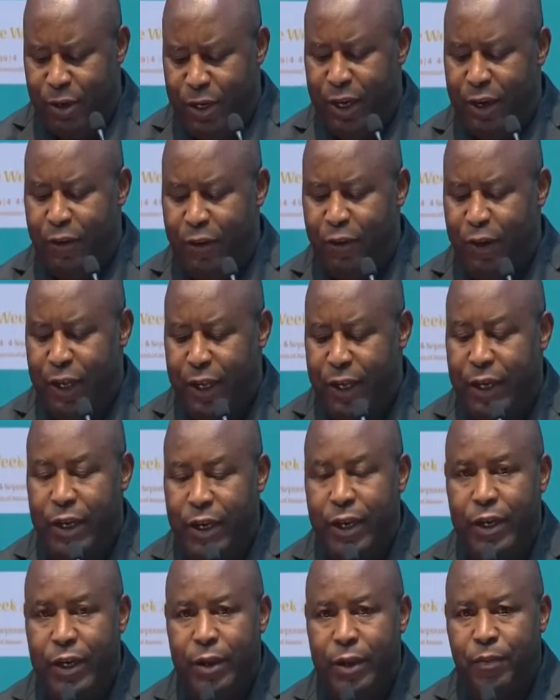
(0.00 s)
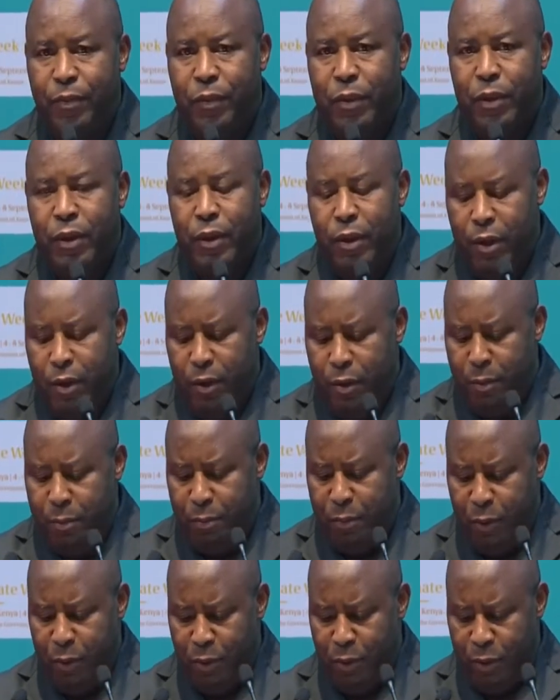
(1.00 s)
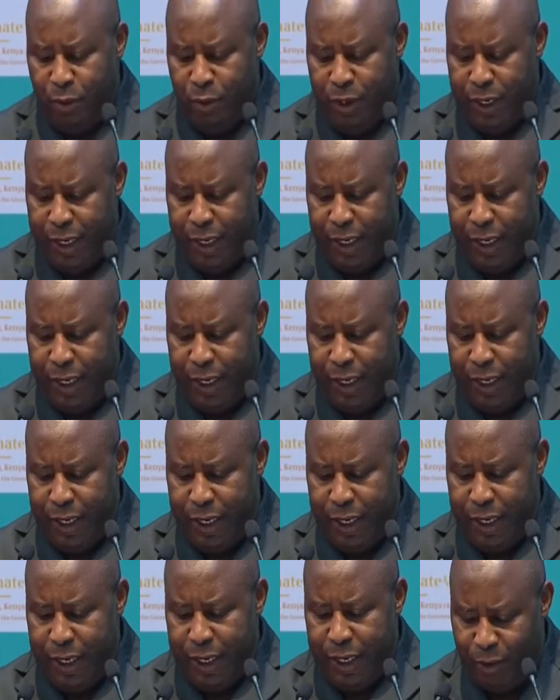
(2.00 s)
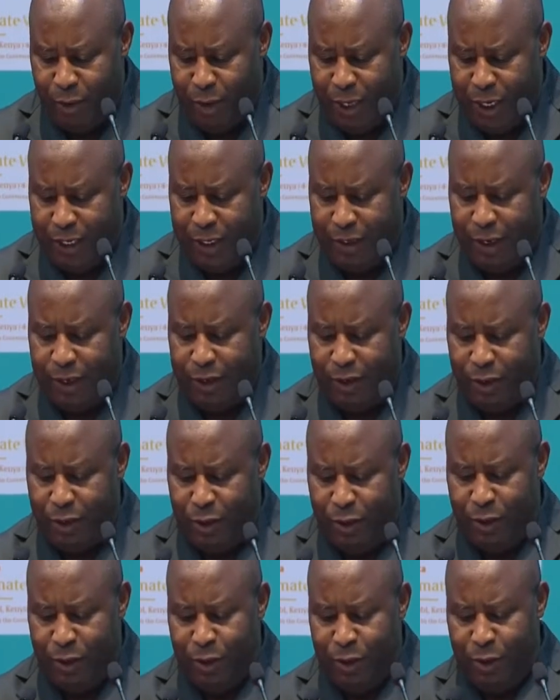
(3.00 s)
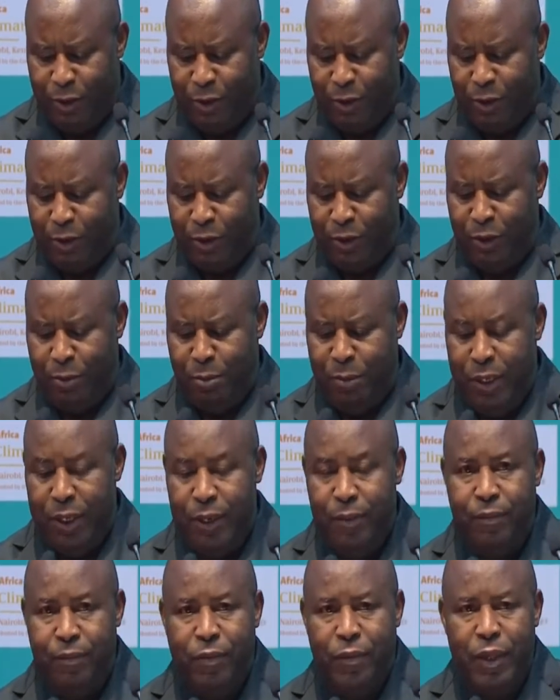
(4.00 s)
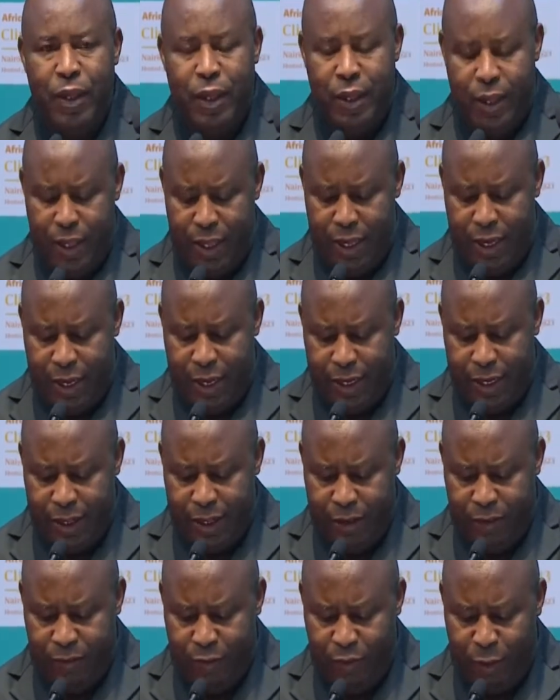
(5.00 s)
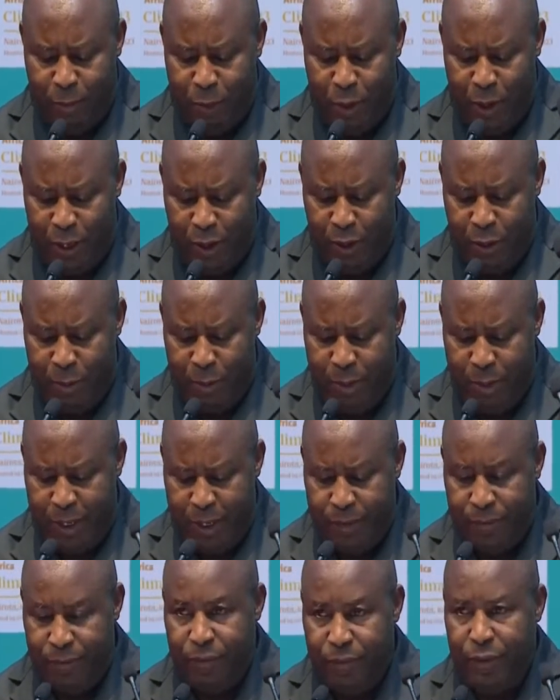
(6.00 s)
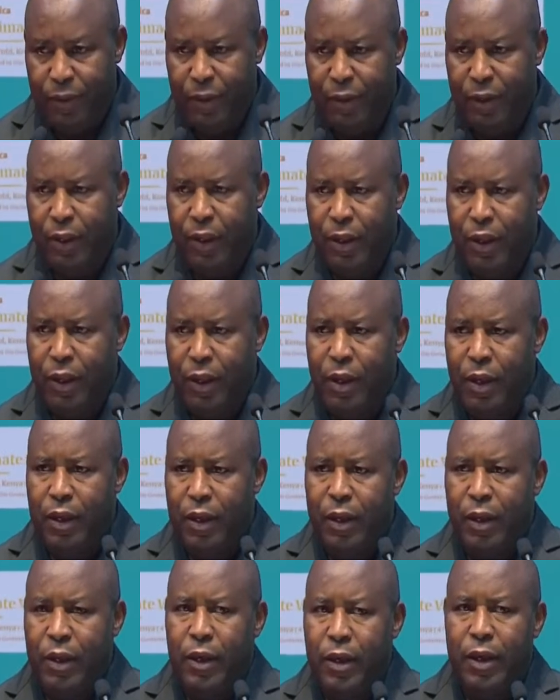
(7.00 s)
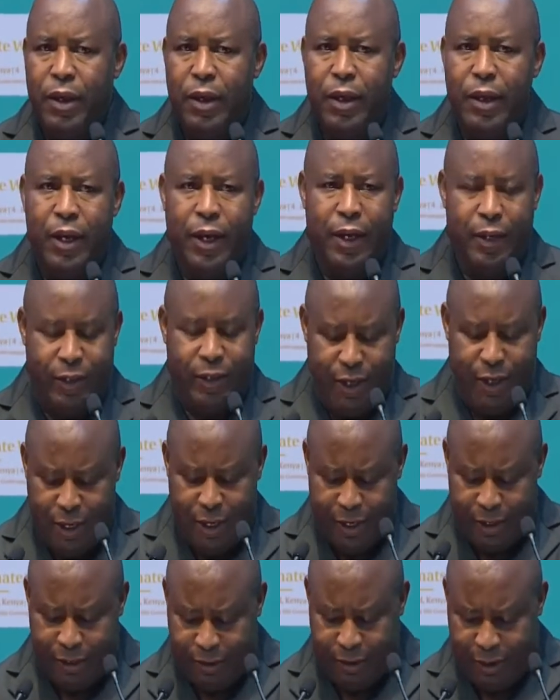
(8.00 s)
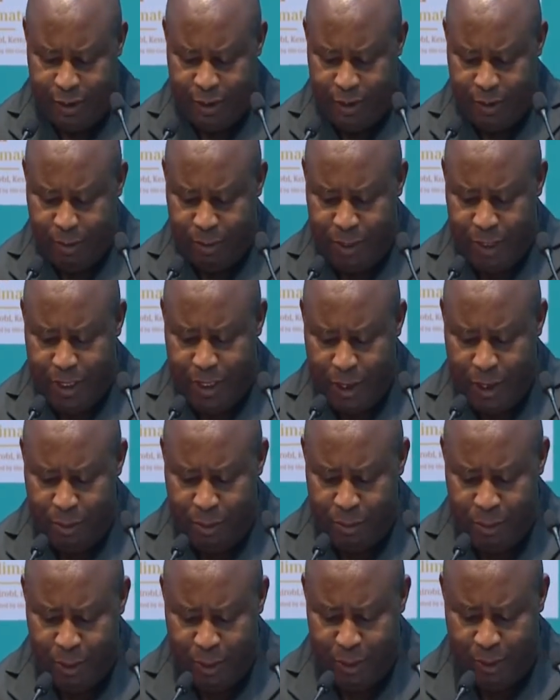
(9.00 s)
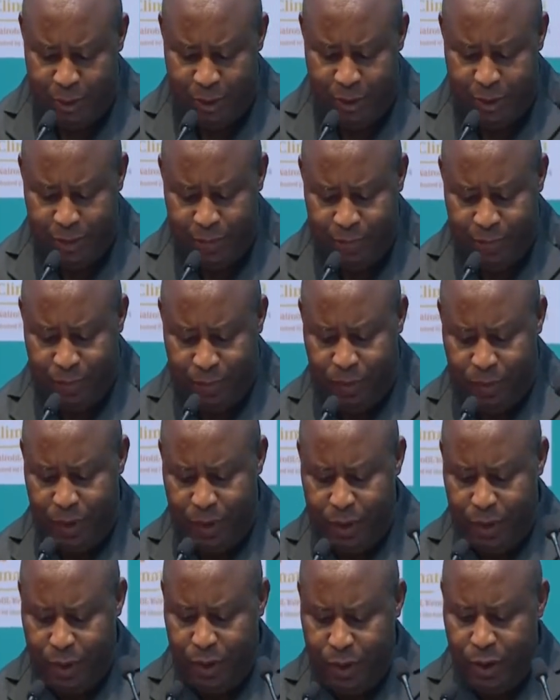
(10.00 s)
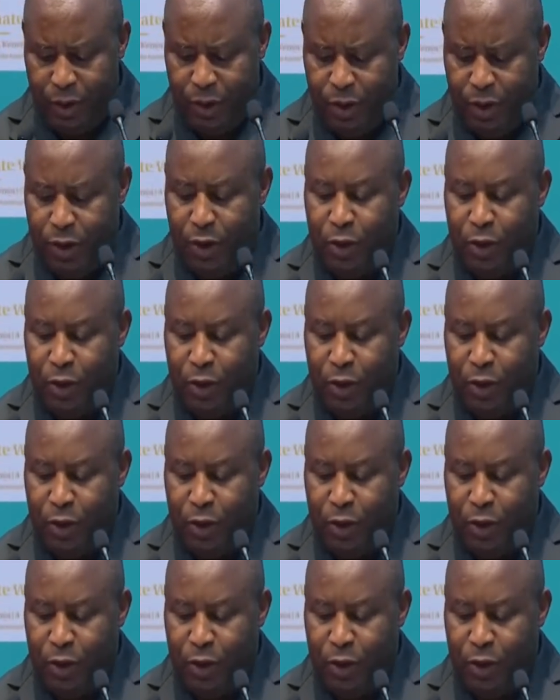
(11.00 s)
congratulate the government of Kenya and the African Union on the excellent organization of this summit, which is being held at the appropriate time.